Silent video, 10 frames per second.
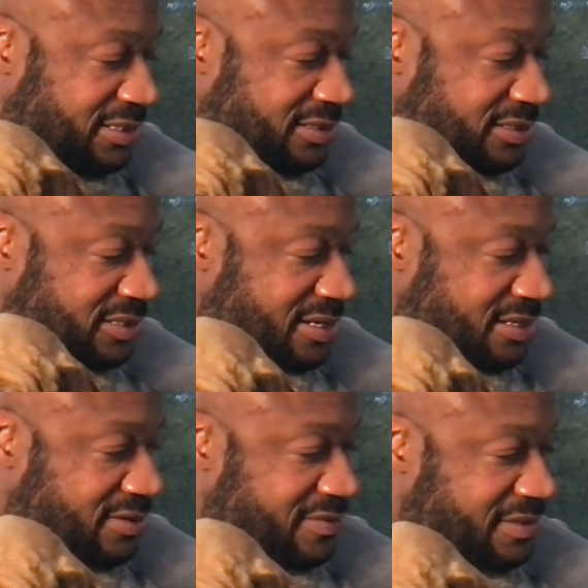So
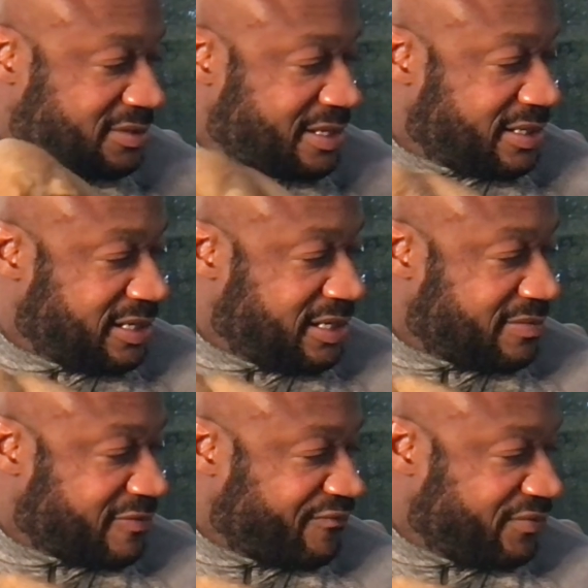you over there trying to eat up
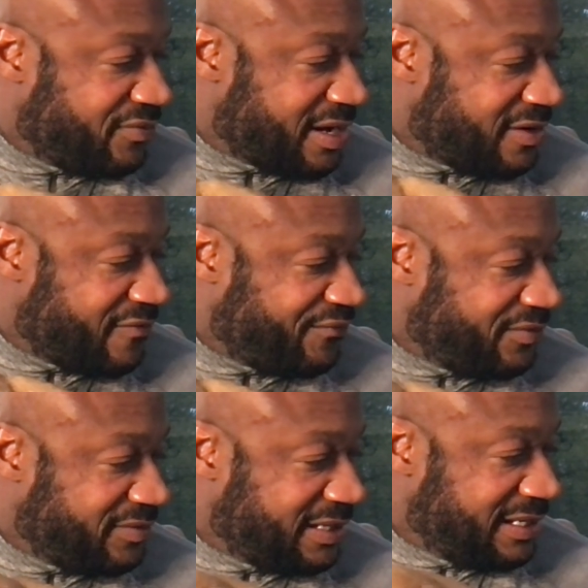the food. Ain't no
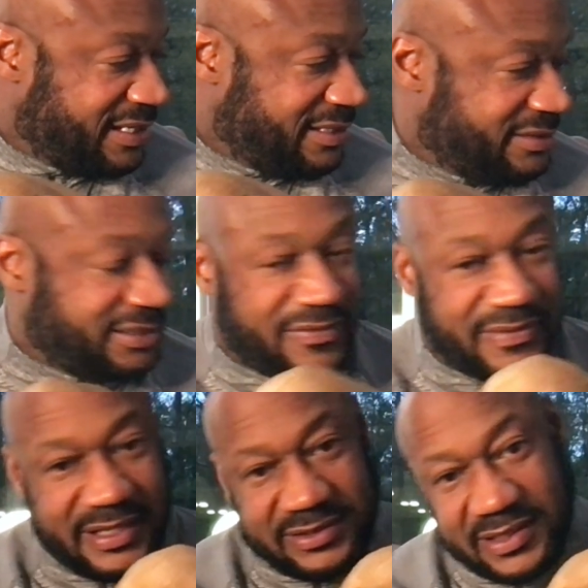food to eat. You over
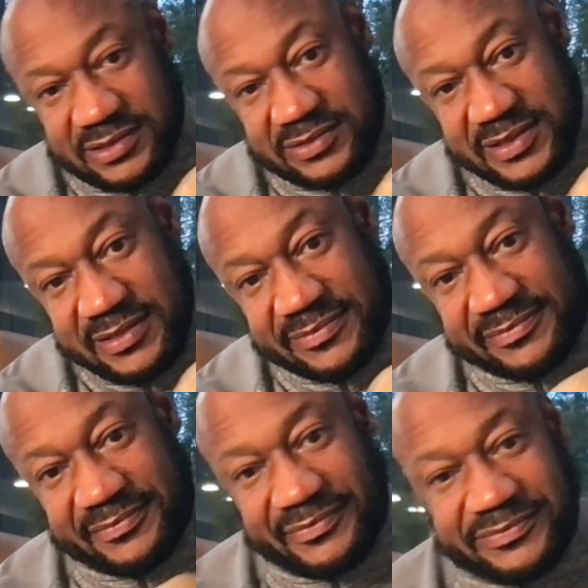there trick-or-treating.
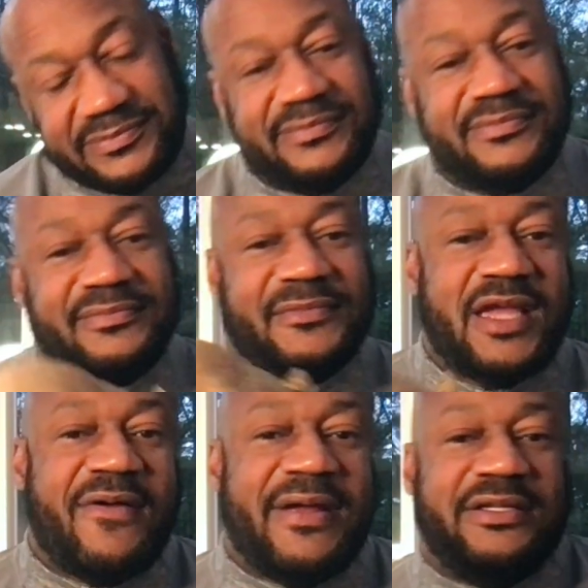
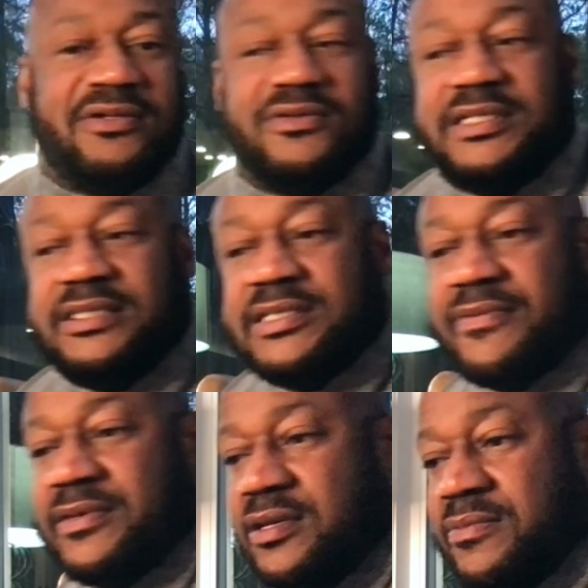All right, you can go chase
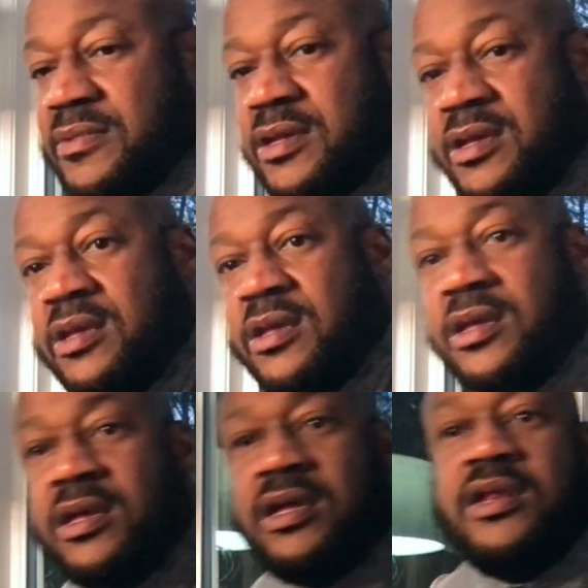after him.
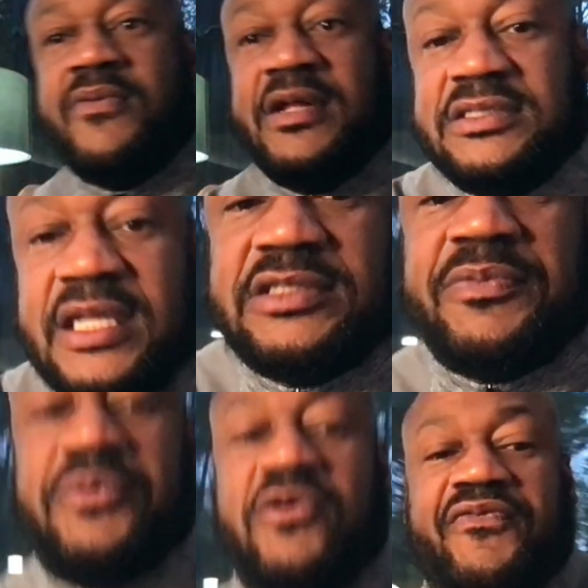Anyway, today's a
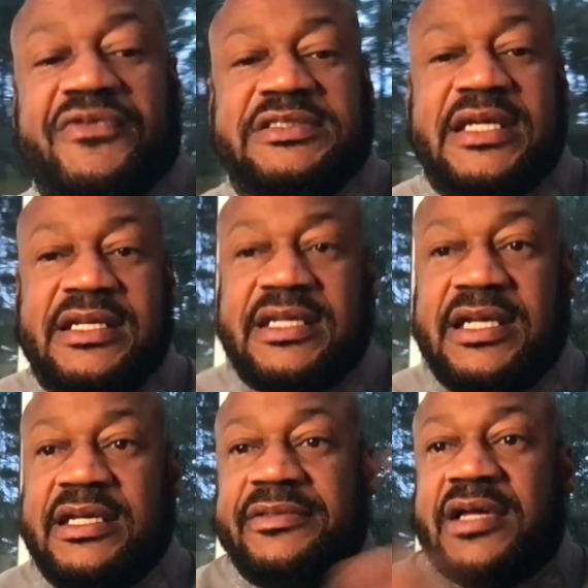beautiful
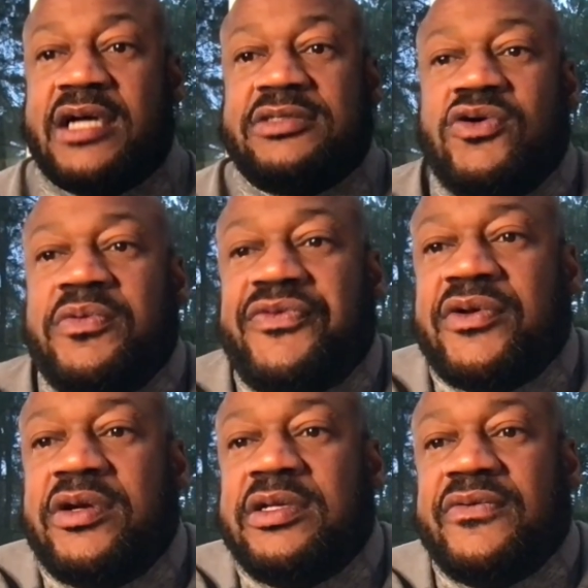Sunday, October
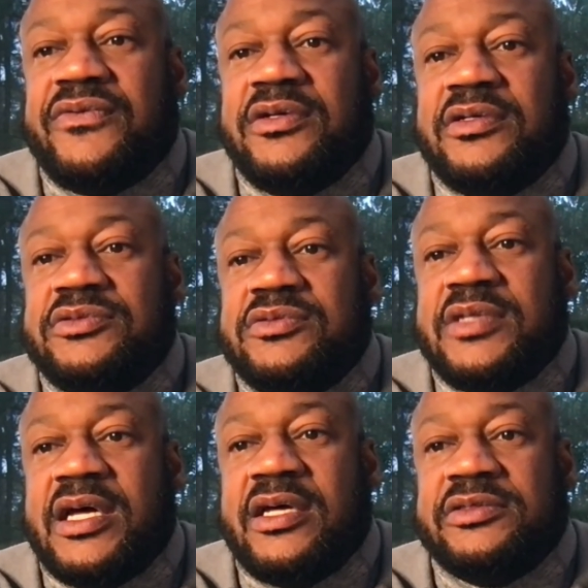30th, the year
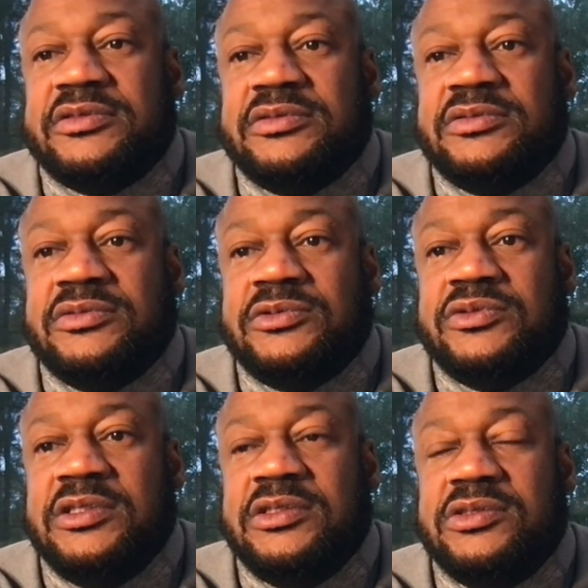
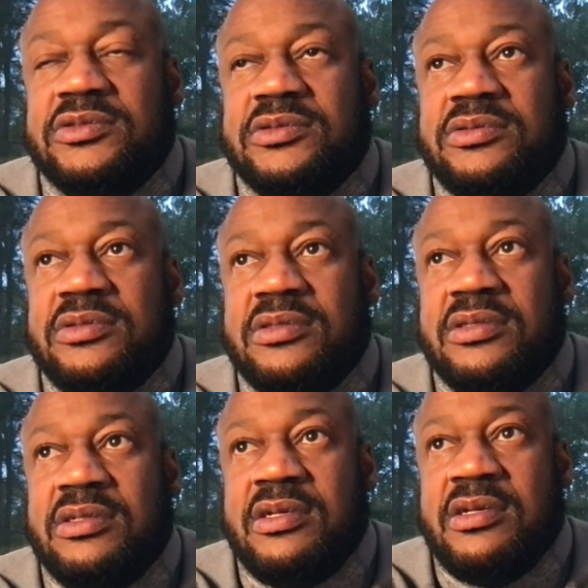2022.
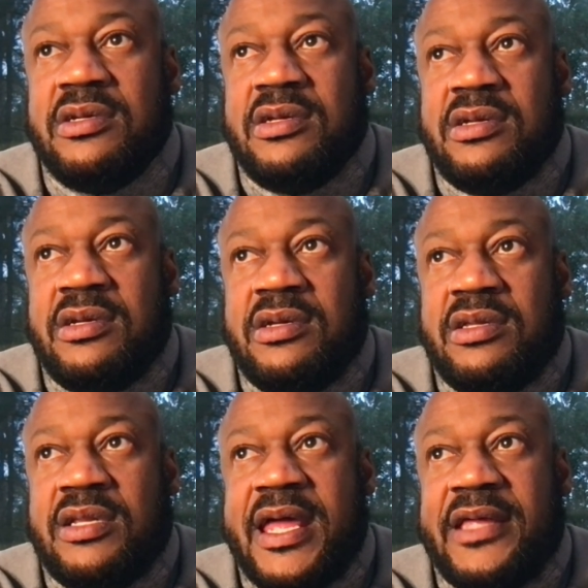
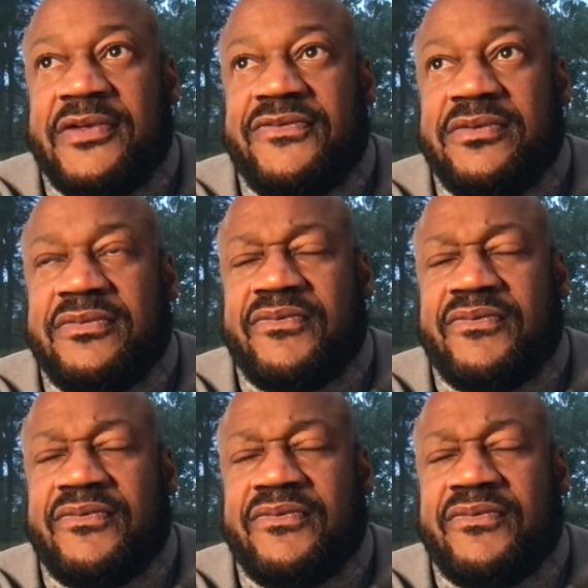Past few